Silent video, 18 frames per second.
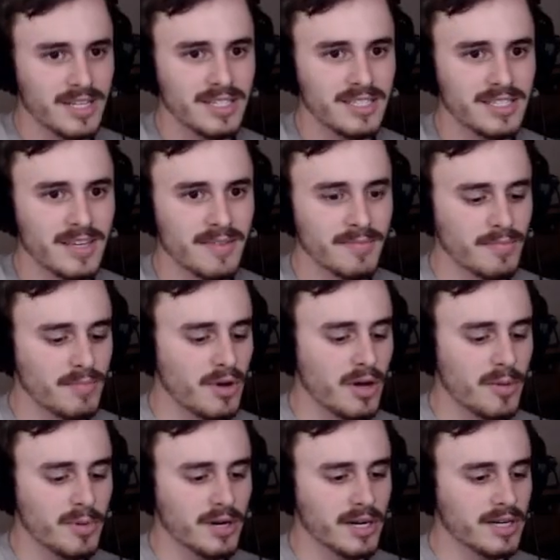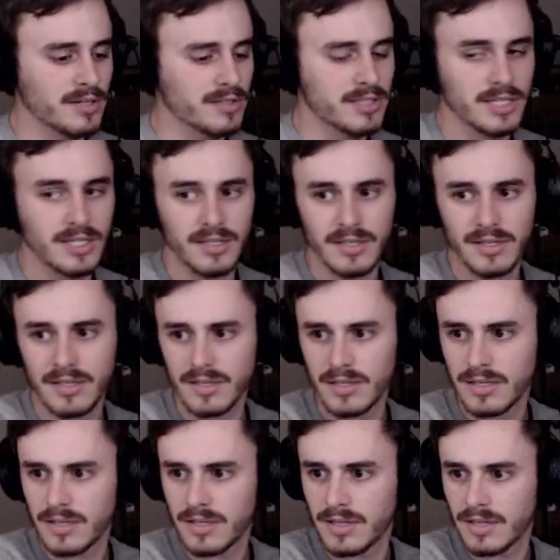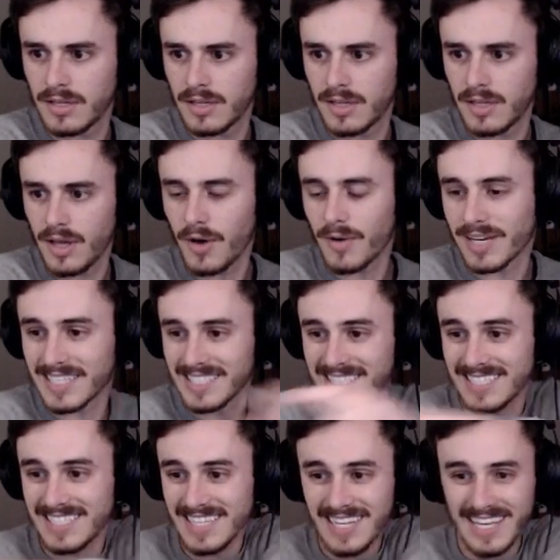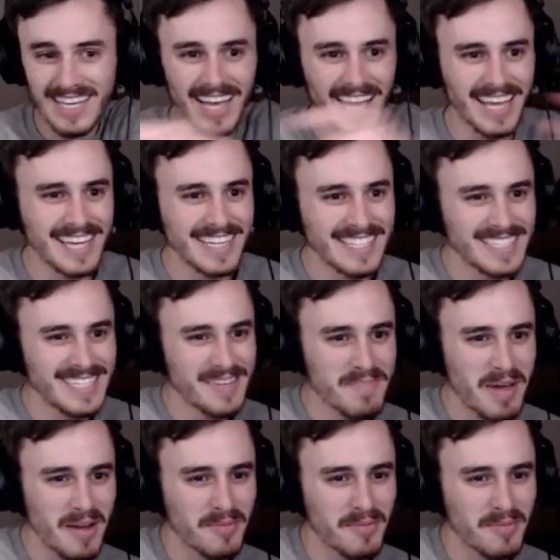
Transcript: the same ballpark, I don't think. Oh, I can see my